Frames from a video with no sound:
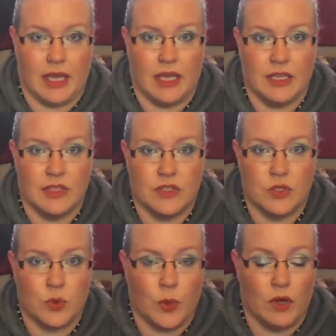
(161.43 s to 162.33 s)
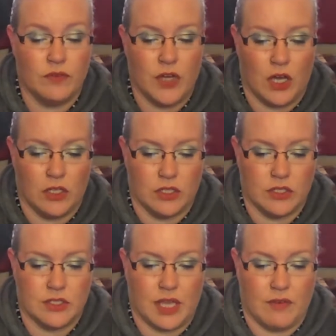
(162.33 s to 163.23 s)
is
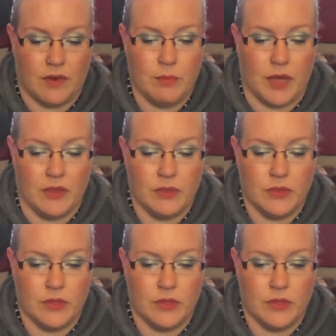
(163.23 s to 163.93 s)
$12 every month.